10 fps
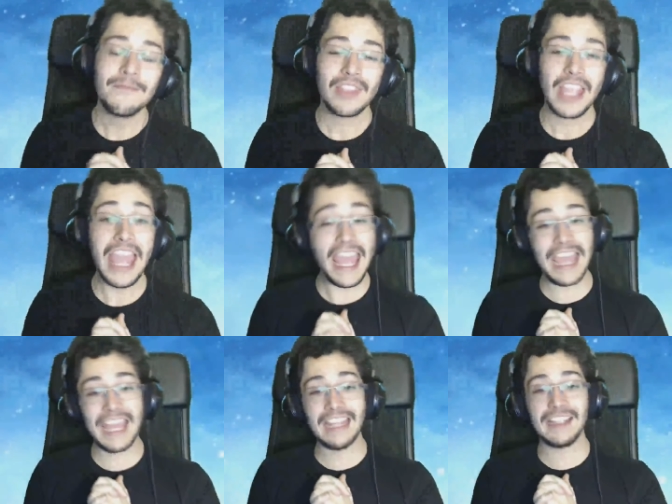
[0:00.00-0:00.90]

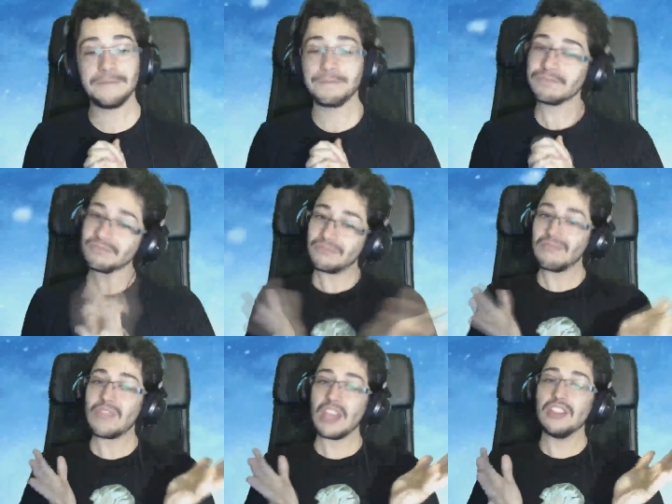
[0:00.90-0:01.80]
And
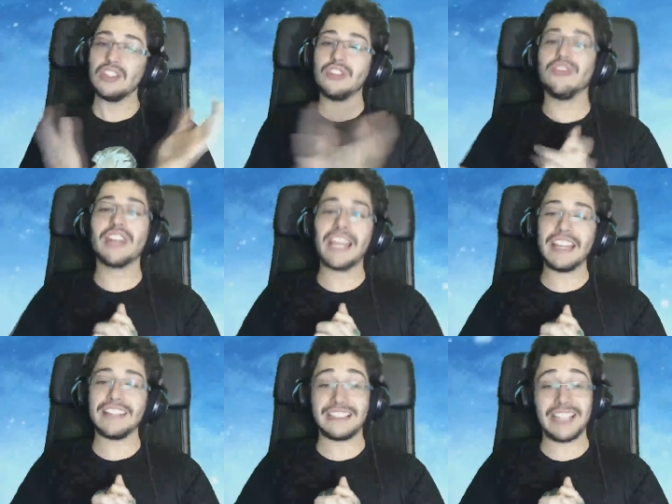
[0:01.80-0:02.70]
don't
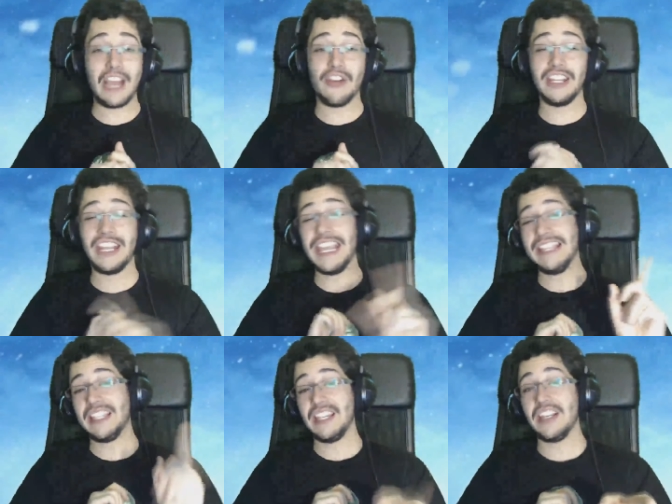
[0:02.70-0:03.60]
forget, the town
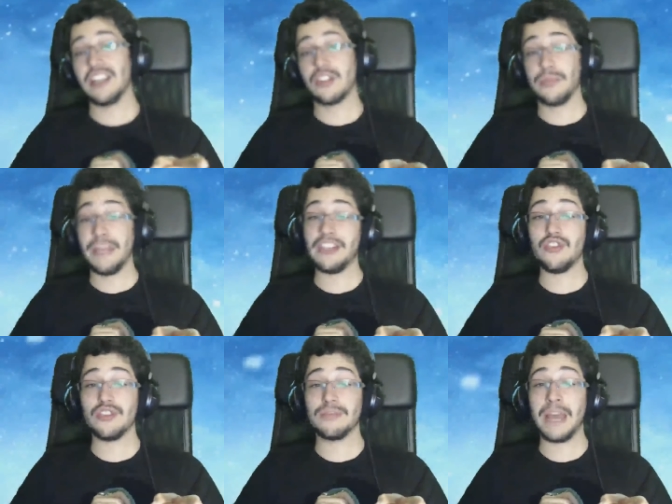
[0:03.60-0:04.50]
is here to make
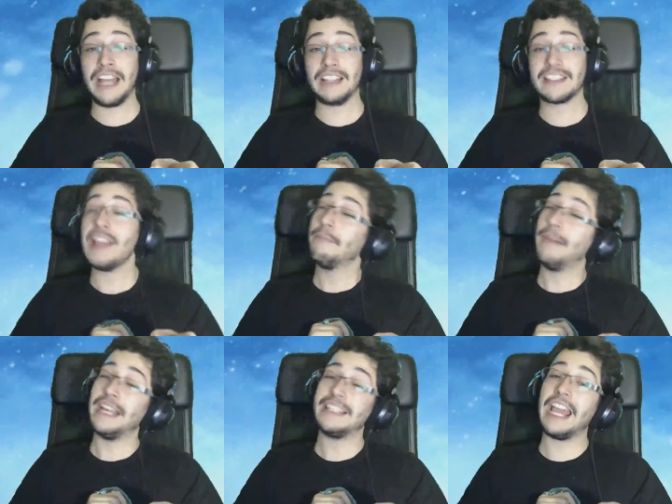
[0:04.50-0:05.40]
you smiles,
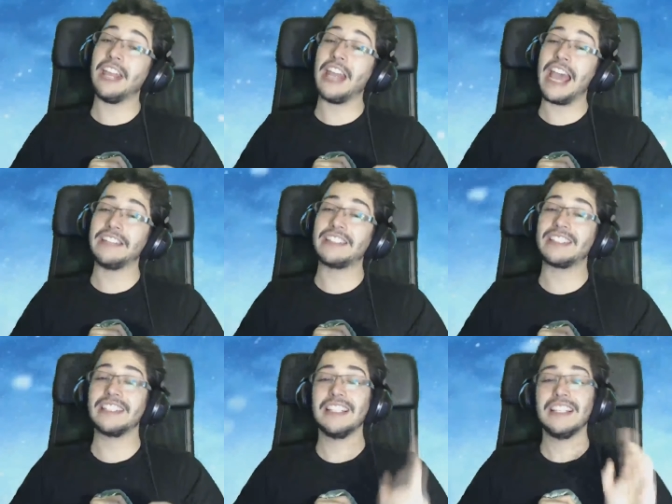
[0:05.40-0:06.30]
my
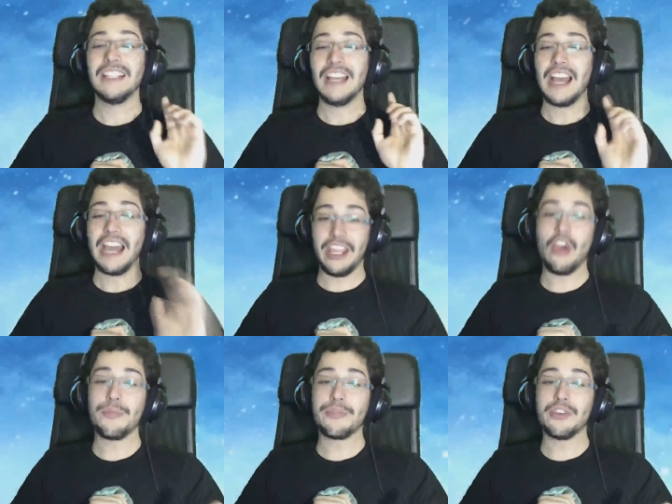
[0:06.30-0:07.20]
Zionites. I
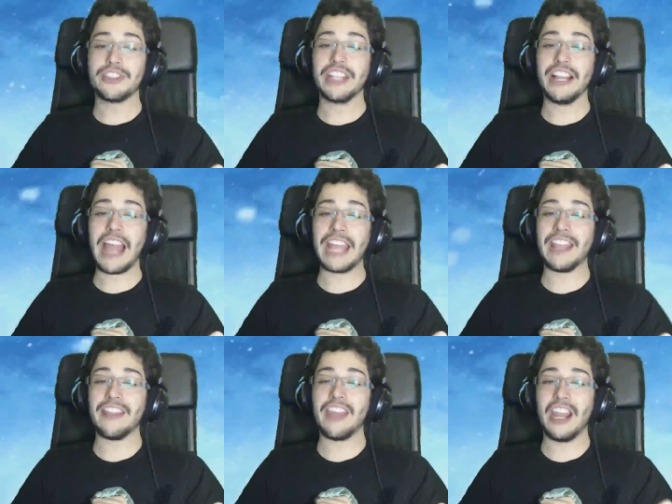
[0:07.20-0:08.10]
hope you're still
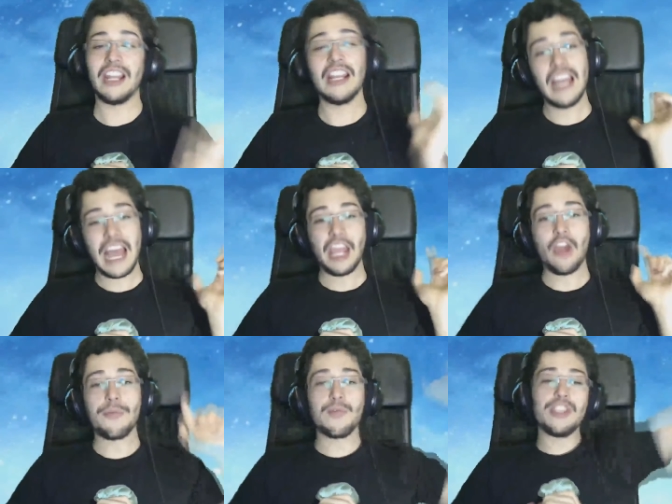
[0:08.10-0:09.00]
hanging in there. I
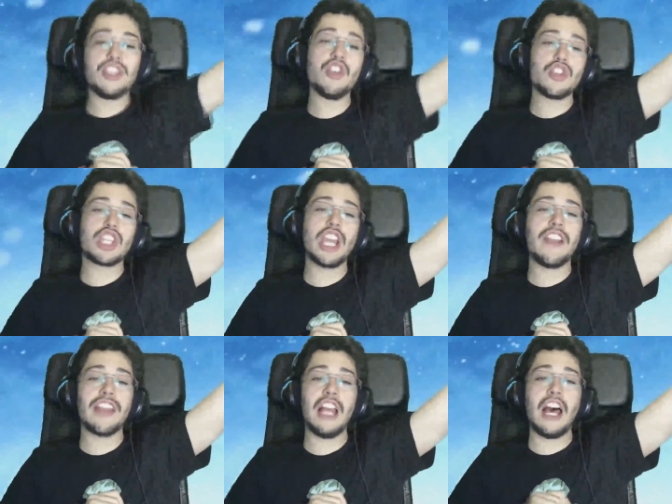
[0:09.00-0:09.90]
hope would you
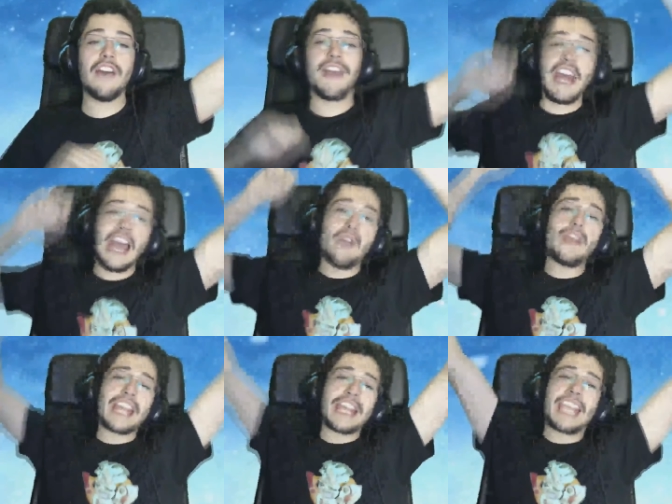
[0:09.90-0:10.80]
share the love, and
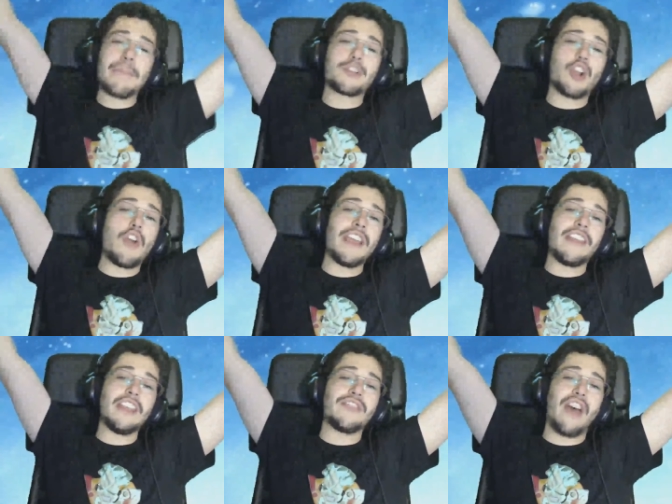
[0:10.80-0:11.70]
we can keep growing
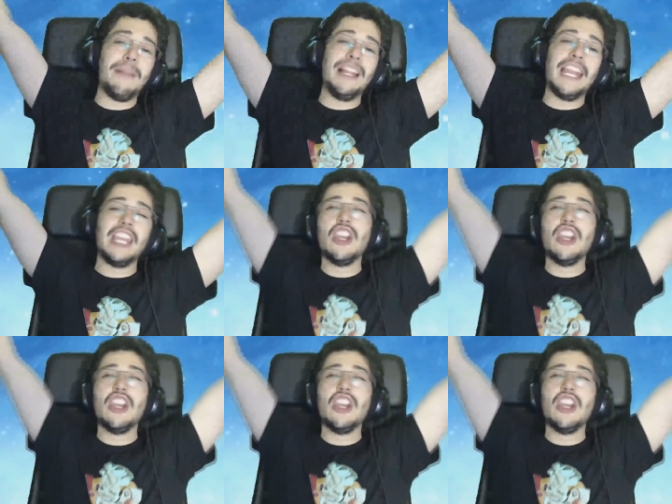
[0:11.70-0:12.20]
this family